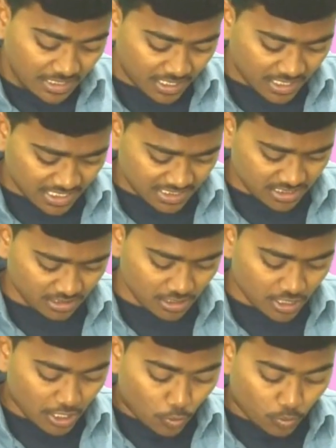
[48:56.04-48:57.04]
Next,
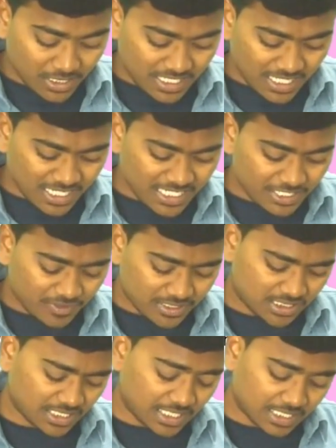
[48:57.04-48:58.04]
whether an
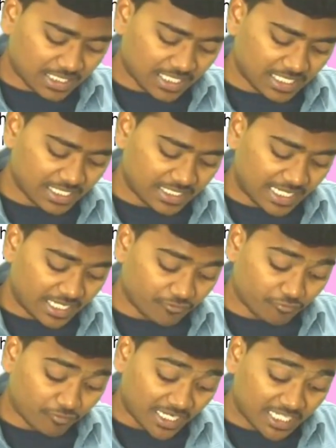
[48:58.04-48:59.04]
investigator can
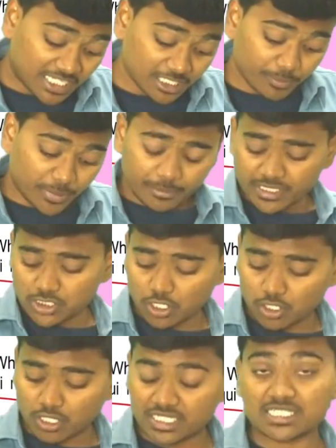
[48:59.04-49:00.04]
retain working papers
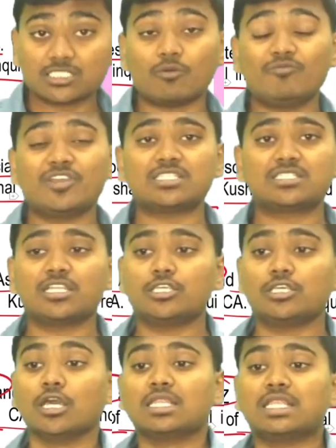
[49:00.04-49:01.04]
or not. Yes,
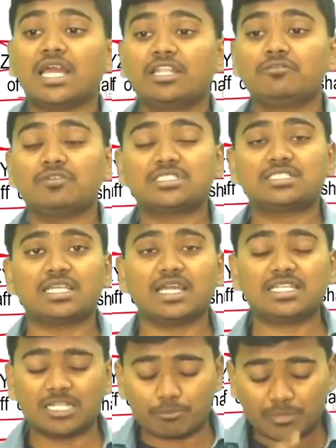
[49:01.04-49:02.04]
obviously, the
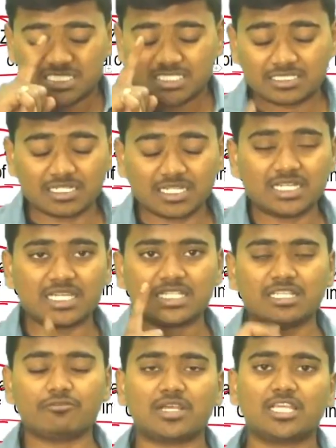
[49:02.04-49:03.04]
investigator must retain
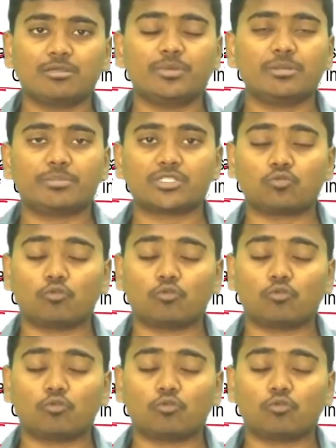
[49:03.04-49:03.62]
the working papers.